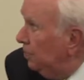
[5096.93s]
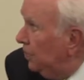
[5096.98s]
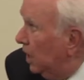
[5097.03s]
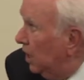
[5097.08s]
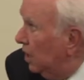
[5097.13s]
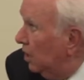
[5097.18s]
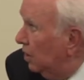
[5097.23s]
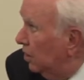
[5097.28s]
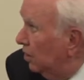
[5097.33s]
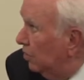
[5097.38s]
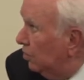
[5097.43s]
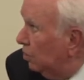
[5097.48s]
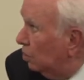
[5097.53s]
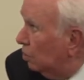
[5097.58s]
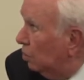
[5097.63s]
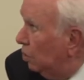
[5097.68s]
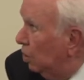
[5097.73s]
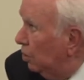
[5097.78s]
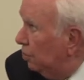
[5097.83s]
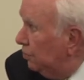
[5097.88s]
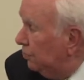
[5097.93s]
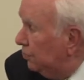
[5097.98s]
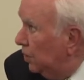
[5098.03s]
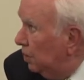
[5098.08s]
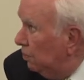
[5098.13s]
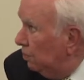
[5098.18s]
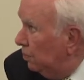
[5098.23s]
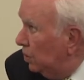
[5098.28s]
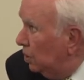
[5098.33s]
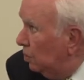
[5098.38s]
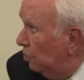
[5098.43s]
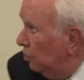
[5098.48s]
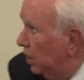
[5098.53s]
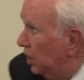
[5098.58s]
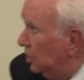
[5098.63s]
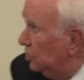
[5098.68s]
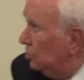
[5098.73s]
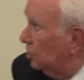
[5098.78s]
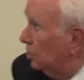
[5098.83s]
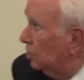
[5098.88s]
And another quote from
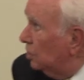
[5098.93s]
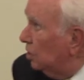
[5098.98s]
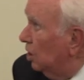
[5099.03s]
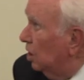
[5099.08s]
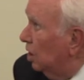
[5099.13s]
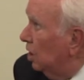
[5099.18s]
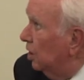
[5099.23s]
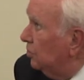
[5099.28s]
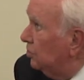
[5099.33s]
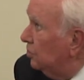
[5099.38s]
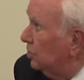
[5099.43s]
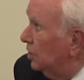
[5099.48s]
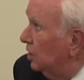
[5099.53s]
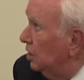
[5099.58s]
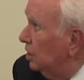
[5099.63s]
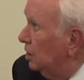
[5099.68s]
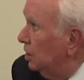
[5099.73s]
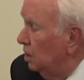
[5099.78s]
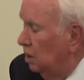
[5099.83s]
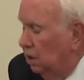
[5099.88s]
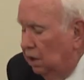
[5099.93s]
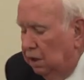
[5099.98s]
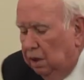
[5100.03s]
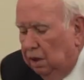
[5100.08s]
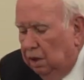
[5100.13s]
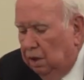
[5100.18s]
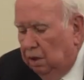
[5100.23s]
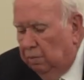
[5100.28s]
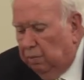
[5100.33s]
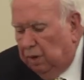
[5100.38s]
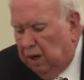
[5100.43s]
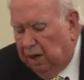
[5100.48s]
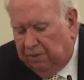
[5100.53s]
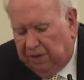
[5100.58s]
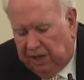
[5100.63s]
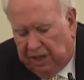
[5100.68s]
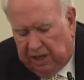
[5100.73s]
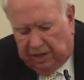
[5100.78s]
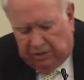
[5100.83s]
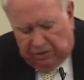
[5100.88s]
Rachel Carson
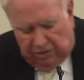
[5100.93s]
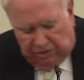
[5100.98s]
probably has